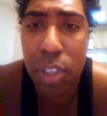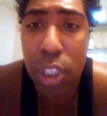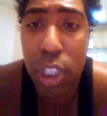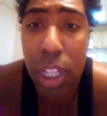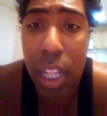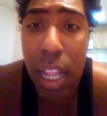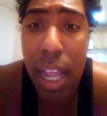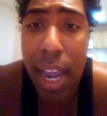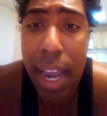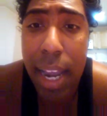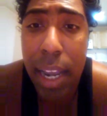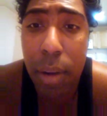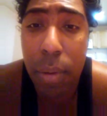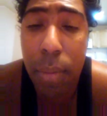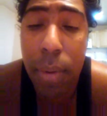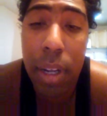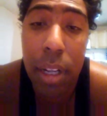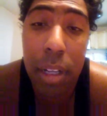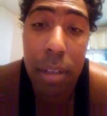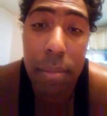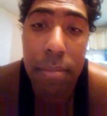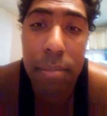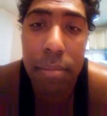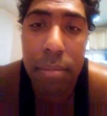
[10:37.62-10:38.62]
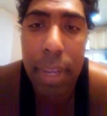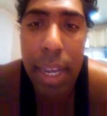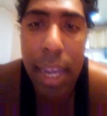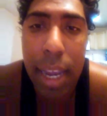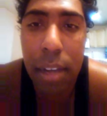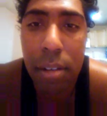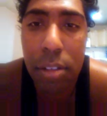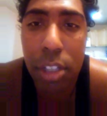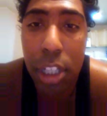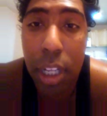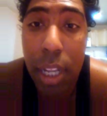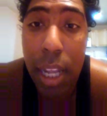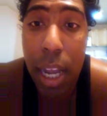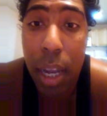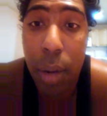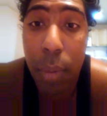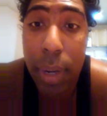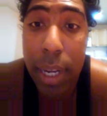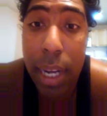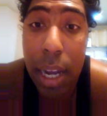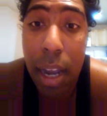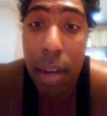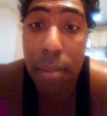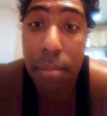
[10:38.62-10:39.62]
July, well, hey, July
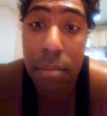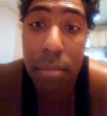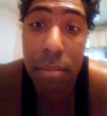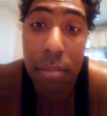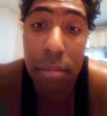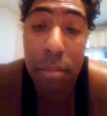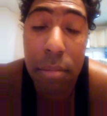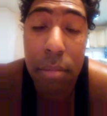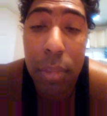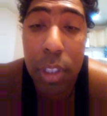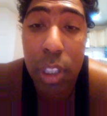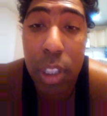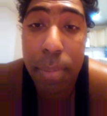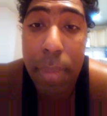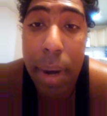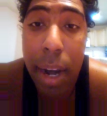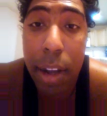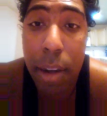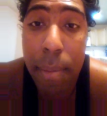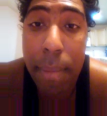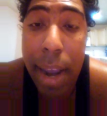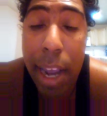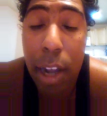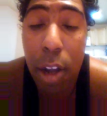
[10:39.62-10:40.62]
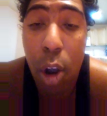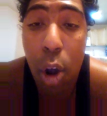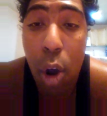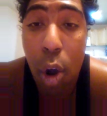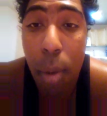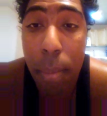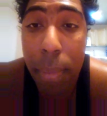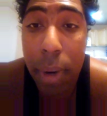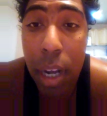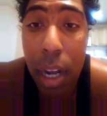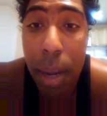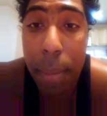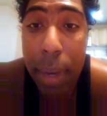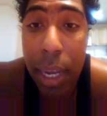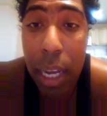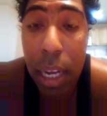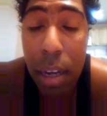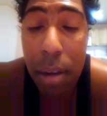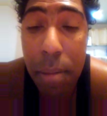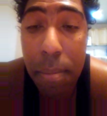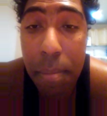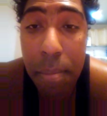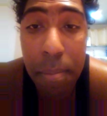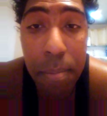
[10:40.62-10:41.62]
we got Spider-Man
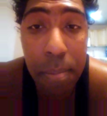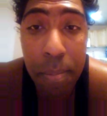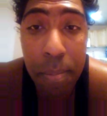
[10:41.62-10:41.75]
Homecoming.